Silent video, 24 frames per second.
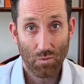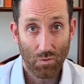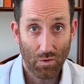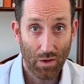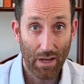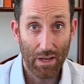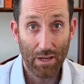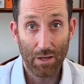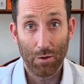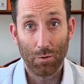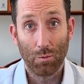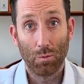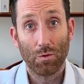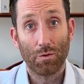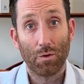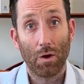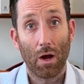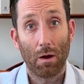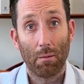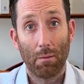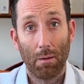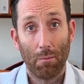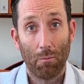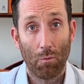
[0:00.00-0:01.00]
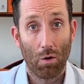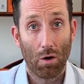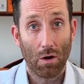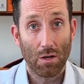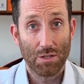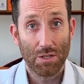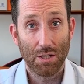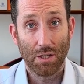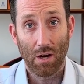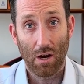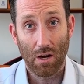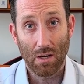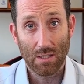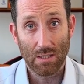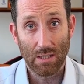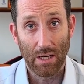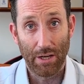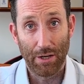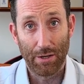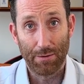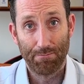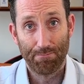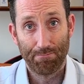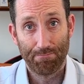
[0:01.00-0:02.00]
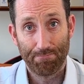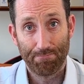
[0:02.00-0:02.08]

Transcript: Thank you. We'll talk about more RC cars later.